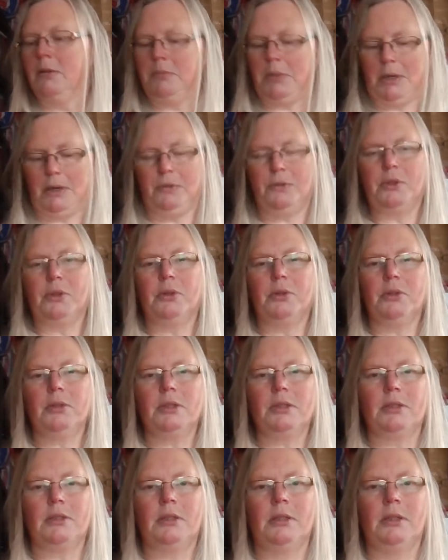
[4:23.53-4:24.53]
but of
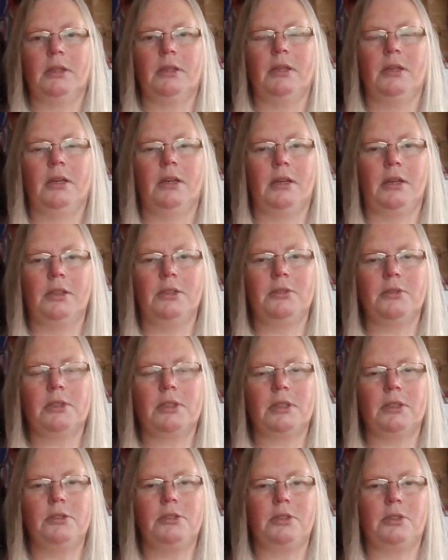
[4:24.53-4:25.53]
course, I
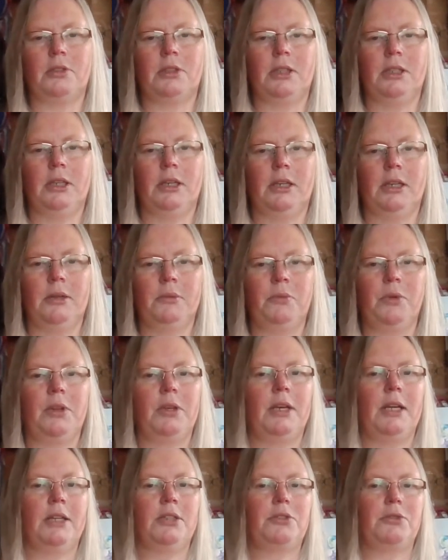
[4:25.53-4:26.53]
also dye yarn with
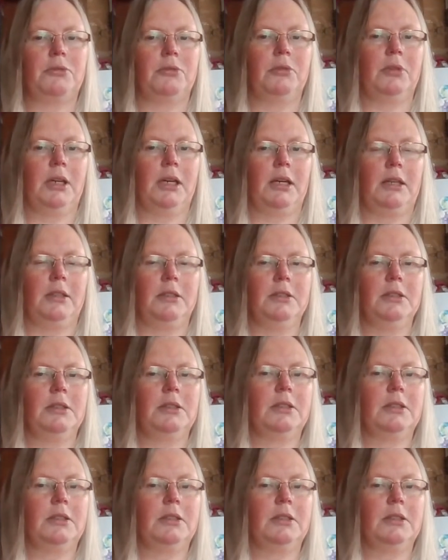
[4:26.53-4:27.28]
natural colours,